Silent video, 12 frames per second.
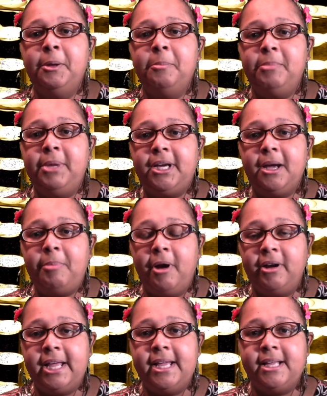makeup
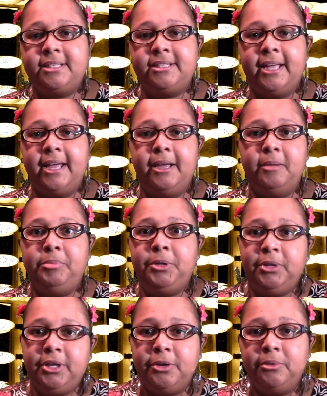artists and
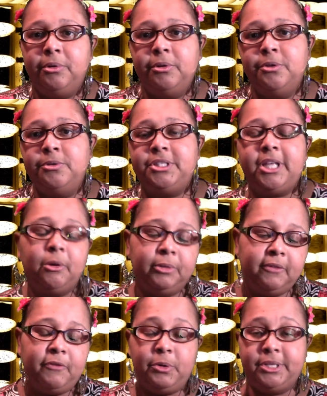beauty gurus, they
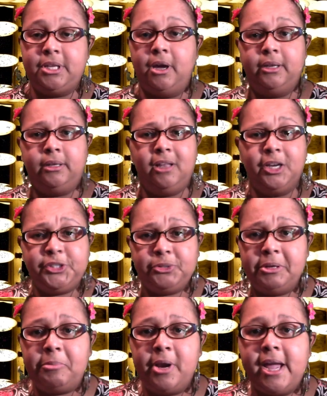only focus on
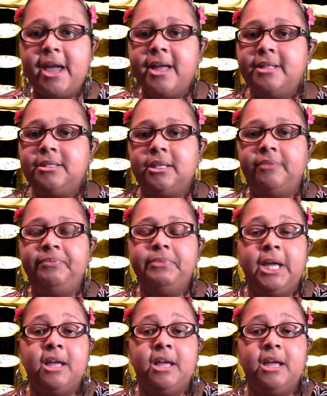luxury brands and